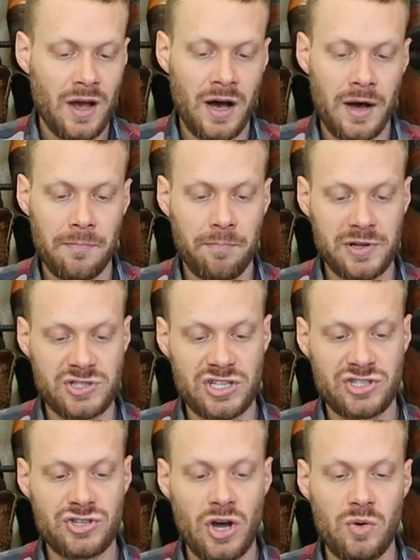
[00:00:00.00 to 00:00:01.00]
Um, but
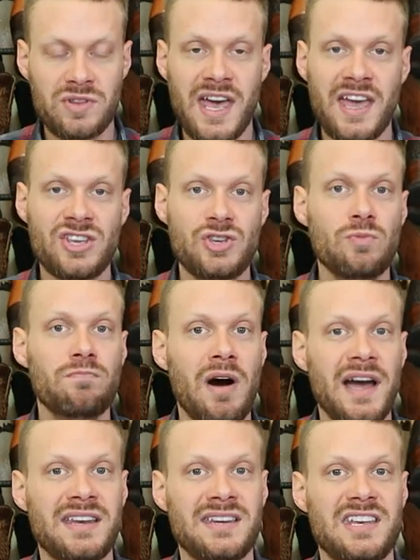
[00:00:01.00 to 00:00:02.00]
just know that you
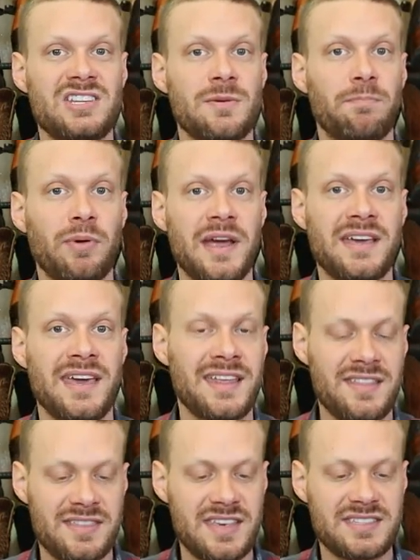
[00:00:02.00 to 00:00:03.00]
might need to break
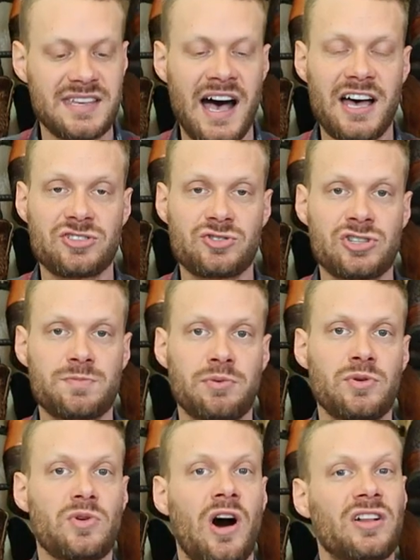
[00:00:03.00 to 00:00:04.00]
in this ostrich
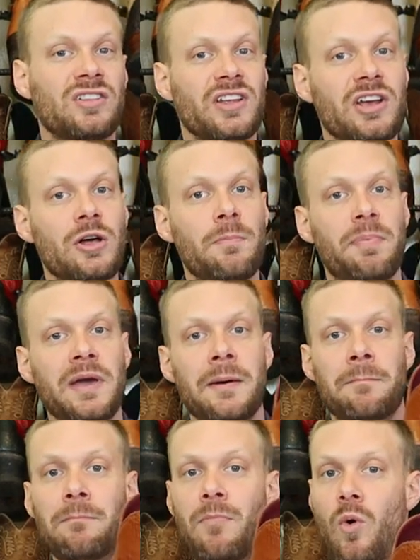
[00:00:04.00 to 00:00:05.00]
boot a little
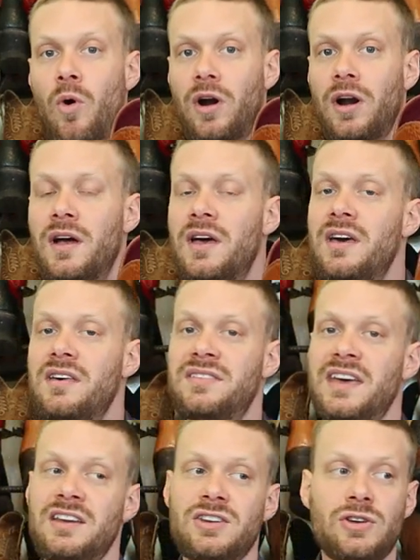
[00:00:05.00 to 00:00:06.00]
bit more
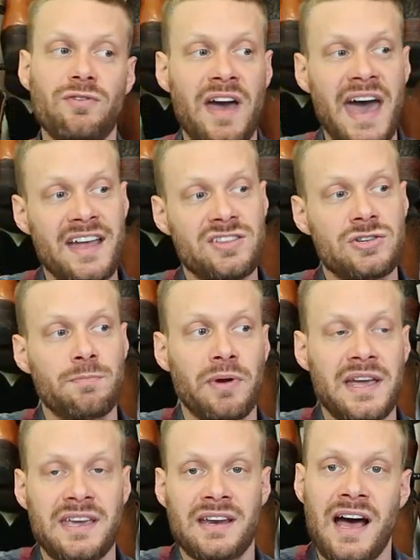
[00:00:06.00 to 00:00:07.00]
than you've had to
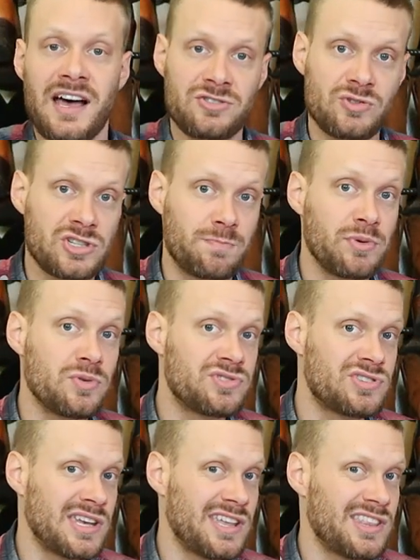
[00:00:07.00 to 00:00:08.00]
break in ostrich
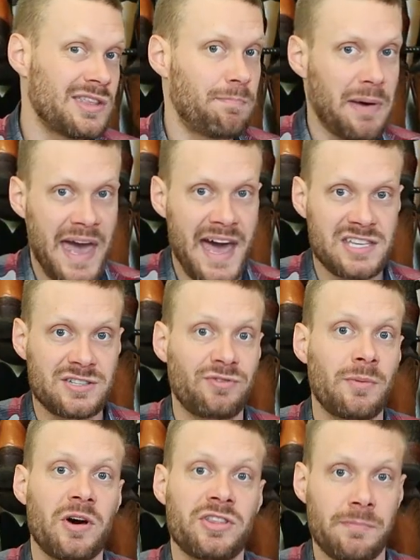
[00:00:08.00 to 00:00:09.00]
boots in the past
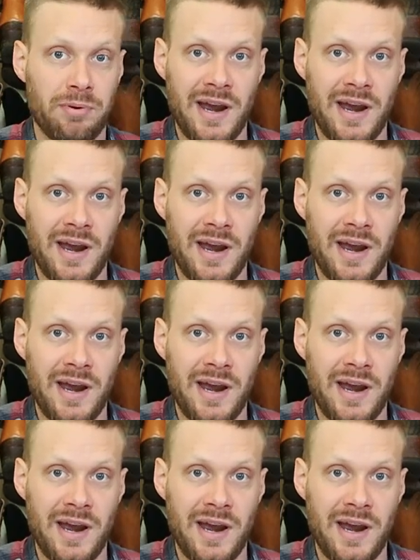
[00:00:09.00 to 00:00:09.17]
from other